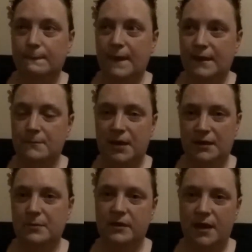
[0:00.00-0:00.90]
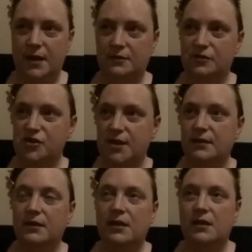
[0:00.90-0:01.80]
they can pick up on that energy,
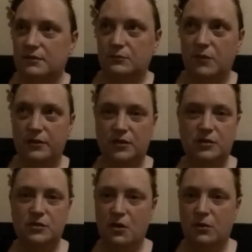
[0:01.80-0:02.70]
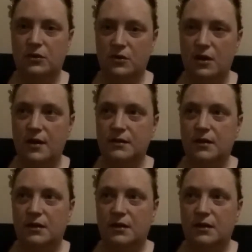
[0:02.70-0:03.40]
whether you know it or not.